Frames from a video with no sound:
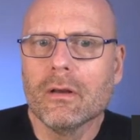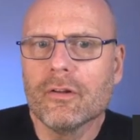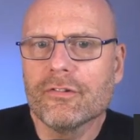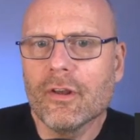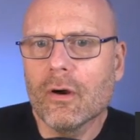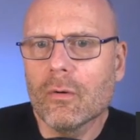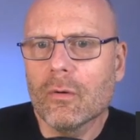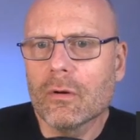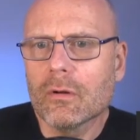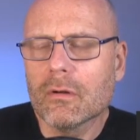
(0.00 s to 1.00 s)

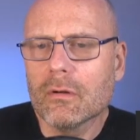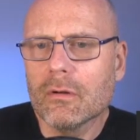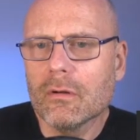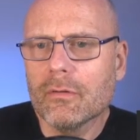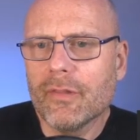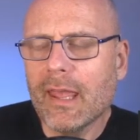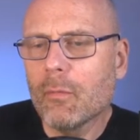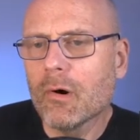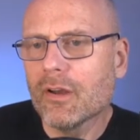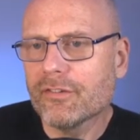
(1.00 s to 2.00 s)
so they
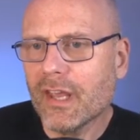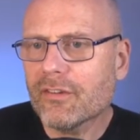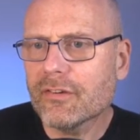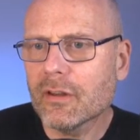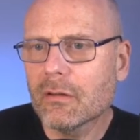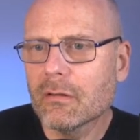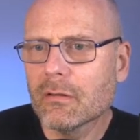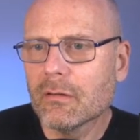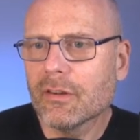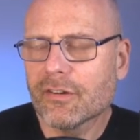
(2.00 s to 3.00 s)
were assessing
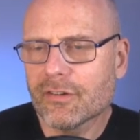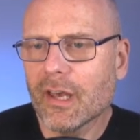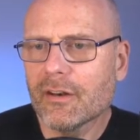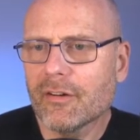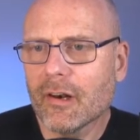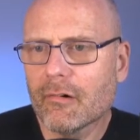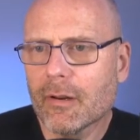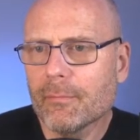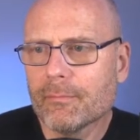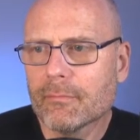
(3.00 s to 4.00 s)
this excited
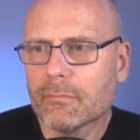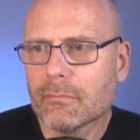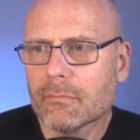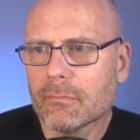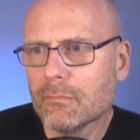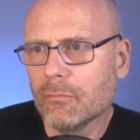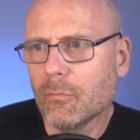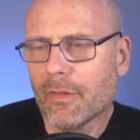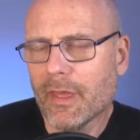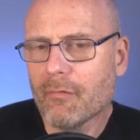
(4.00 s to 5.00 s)
delirium.
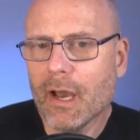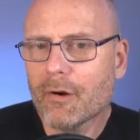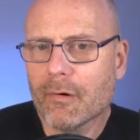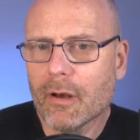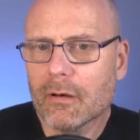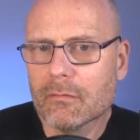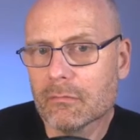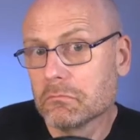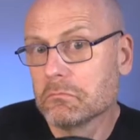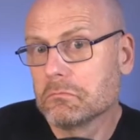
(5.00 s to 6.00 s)
Were they right or not?
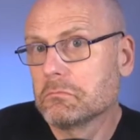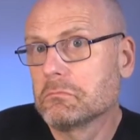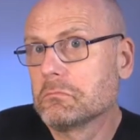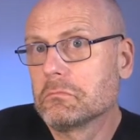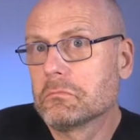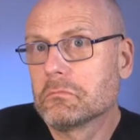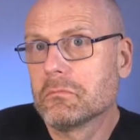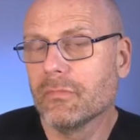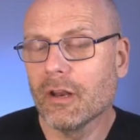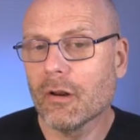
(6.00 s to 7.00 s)

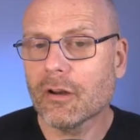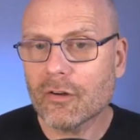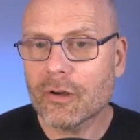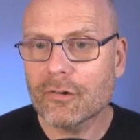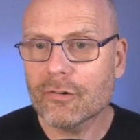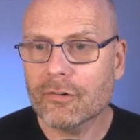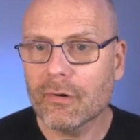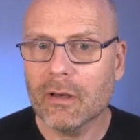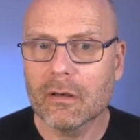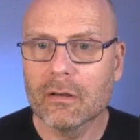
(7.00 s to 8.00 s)
They're not doctors,
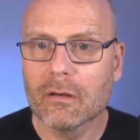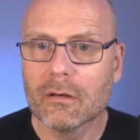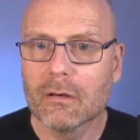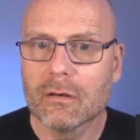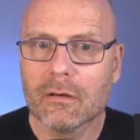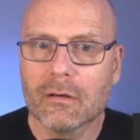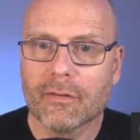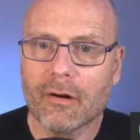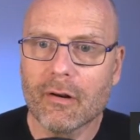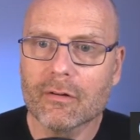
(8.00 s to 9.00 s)
right?
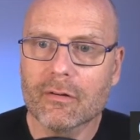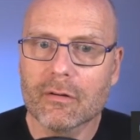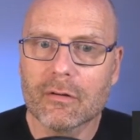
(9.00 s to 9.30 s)
They're not